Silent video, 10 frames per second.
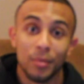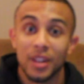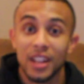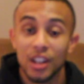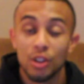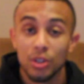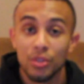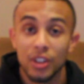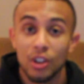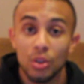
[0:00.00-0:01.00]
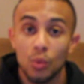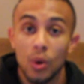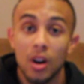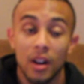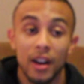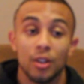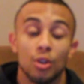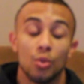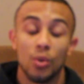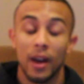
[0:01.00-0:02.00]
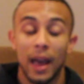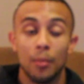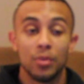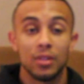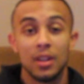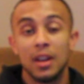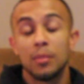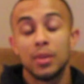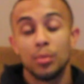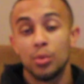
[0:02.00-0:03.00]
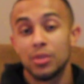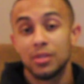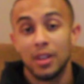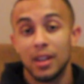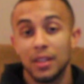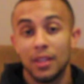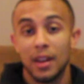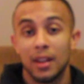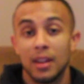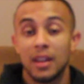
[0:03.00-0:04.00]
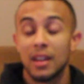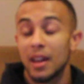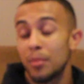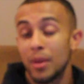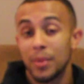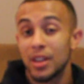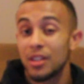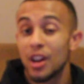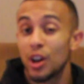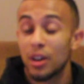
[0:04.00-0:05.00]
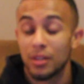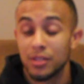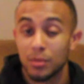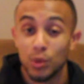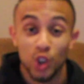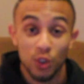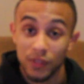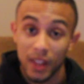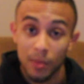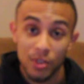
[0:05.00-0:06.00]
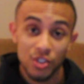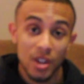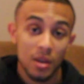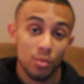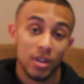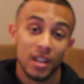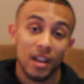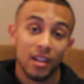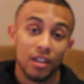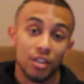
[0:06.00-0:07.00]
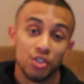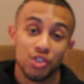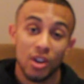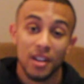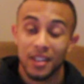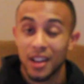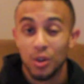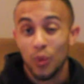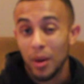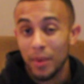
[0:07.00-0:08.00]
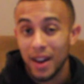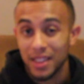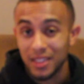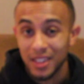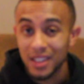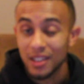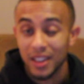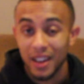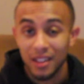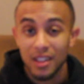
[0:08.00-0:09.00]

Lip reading: he clearly couldn't walk. I don't know what happened. People were saying that he had maybe some nerve damage when he got a shot kind of right behind the knee.